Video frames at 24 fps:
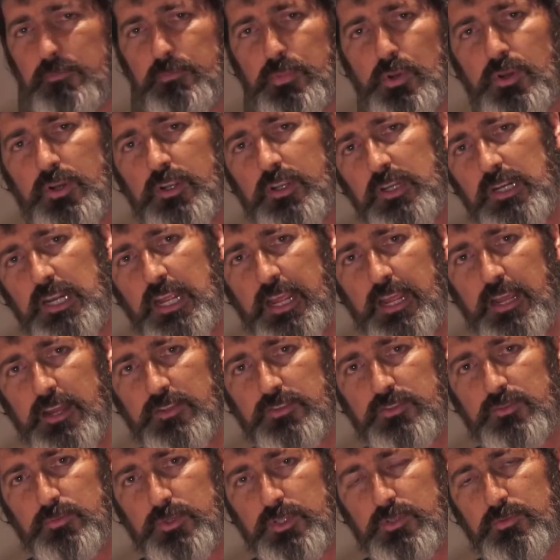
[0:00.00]
Burdekin
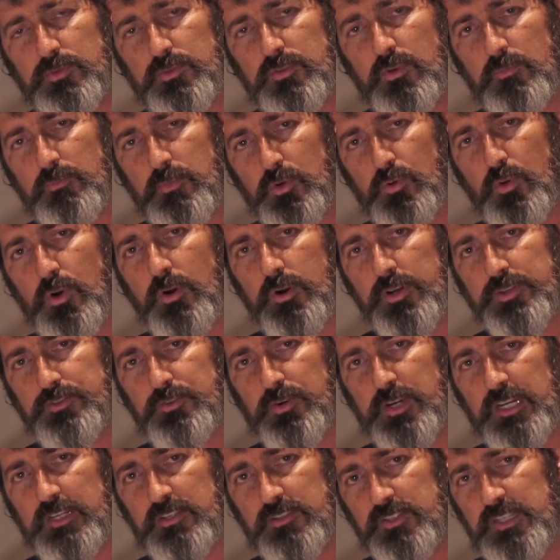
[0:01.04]
House, which was on Macquarie
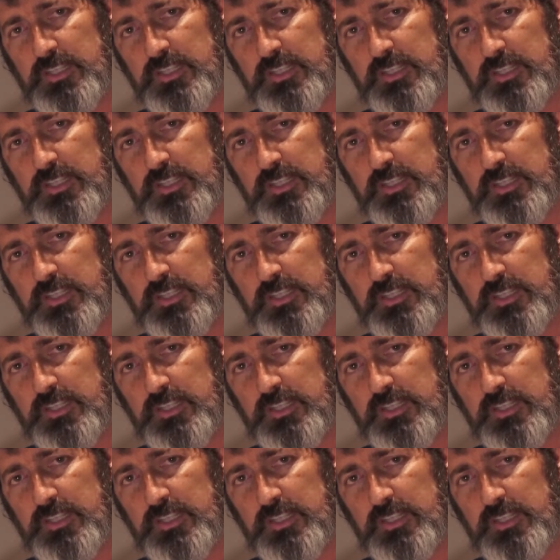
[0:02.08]
Street in